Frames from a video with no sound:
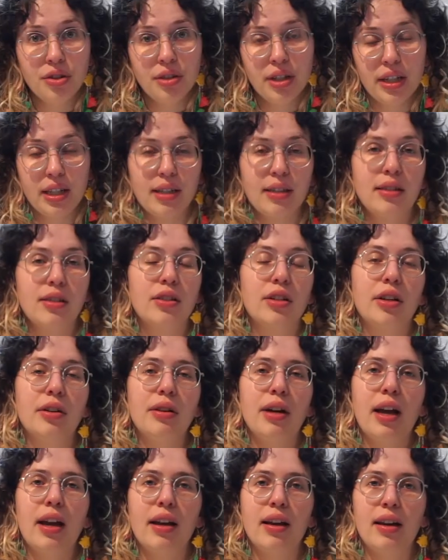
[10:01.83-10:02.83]
is go
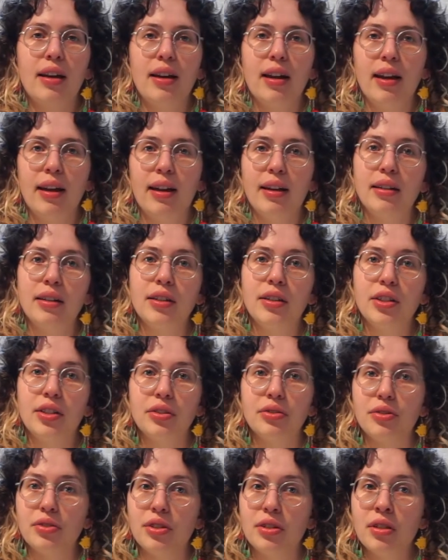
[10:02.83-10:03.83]
ahead and
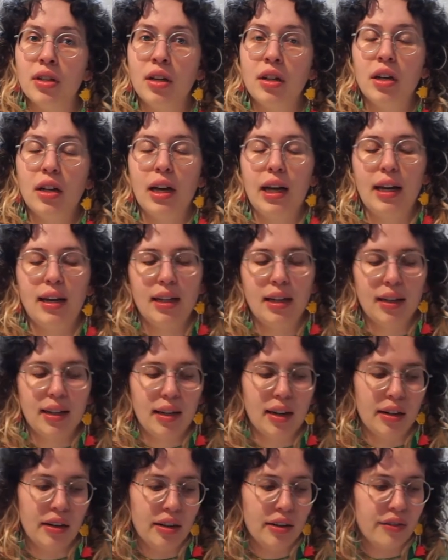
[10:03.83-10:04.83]
use any
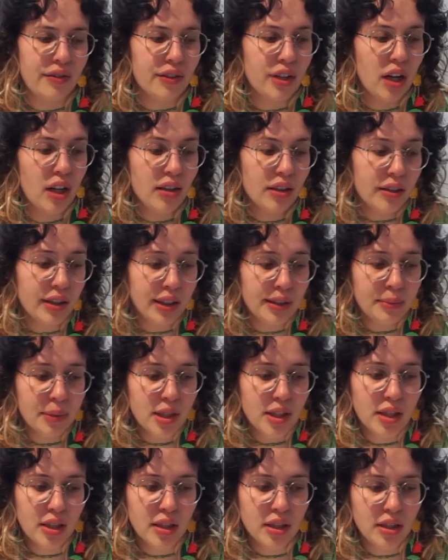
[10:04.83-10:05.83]
kind of coloring
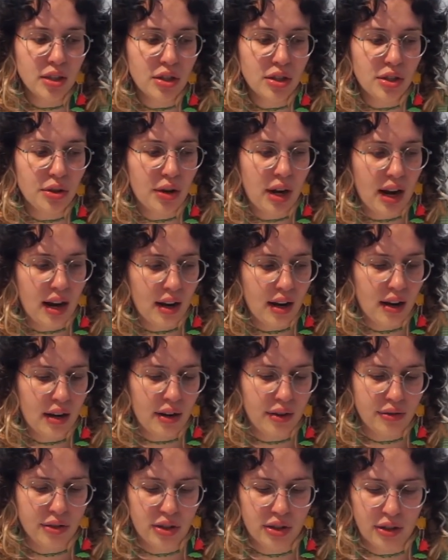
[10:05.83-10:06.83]
materials you
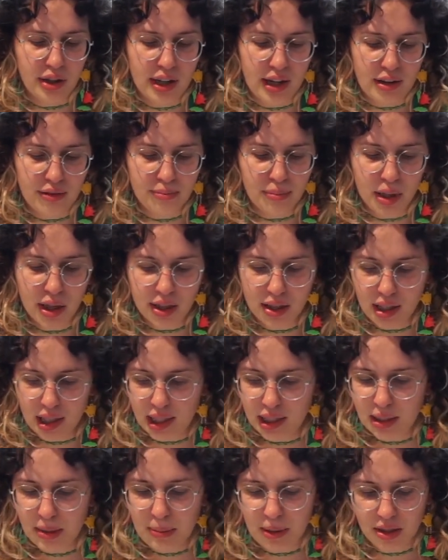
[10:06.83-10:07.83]
have. So I have
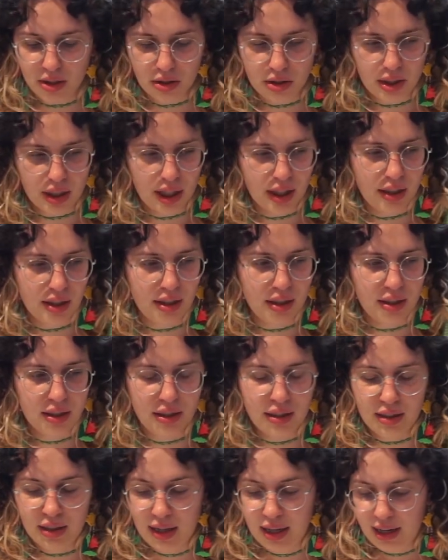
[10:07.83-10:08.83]
markers, pencil
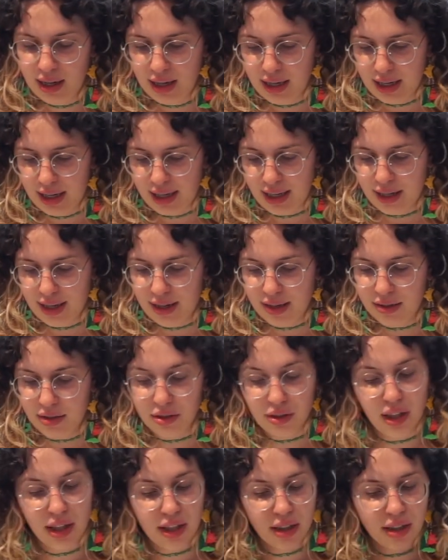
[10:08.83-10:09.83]
crayons, and
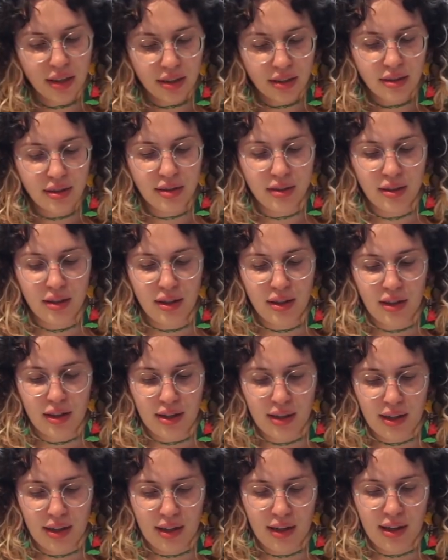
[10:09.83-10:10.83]
crayons,
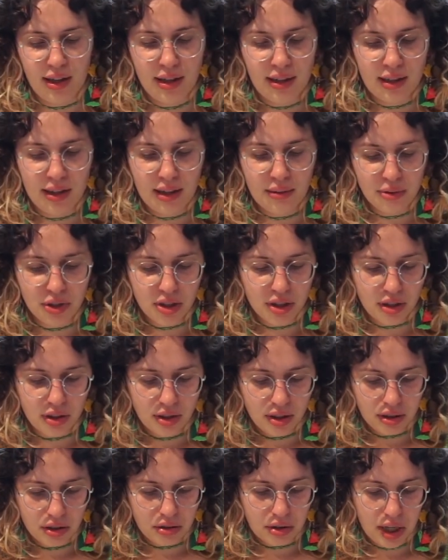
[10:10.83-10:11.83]
and I'm just going
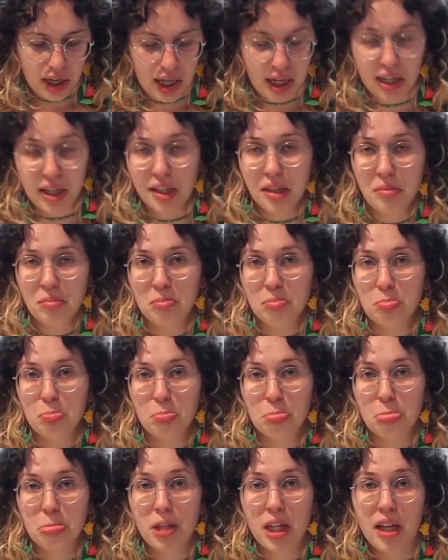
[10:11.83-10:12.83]
to go ahead
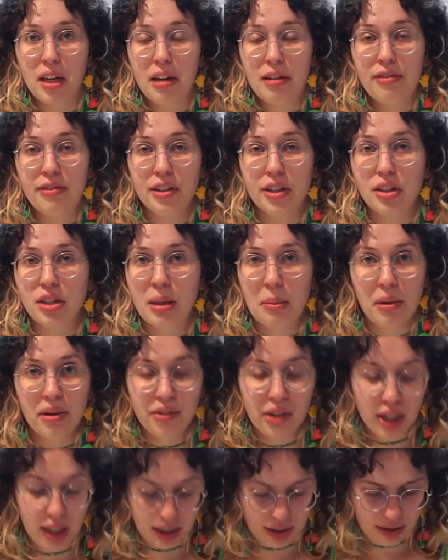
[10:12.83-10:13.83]
and fill some of
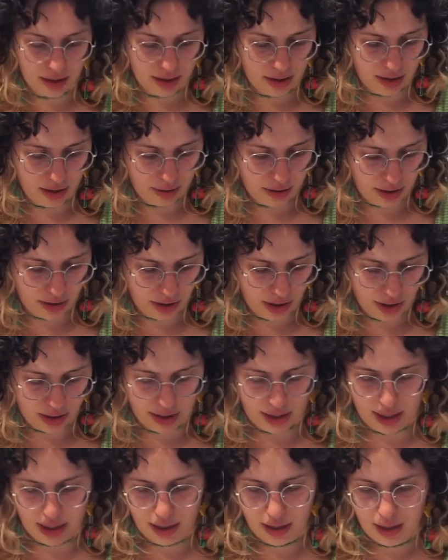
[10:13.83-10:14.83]
it in to see what it looks
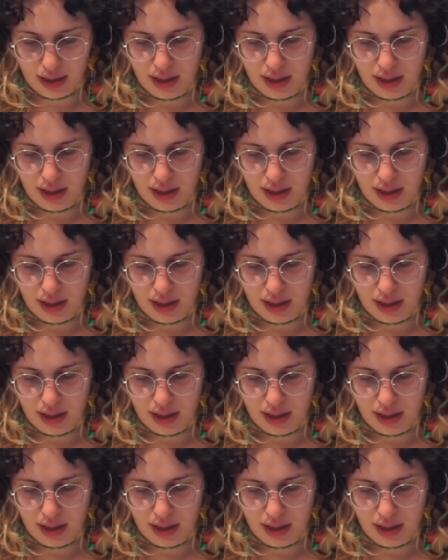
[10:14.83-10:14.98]
like.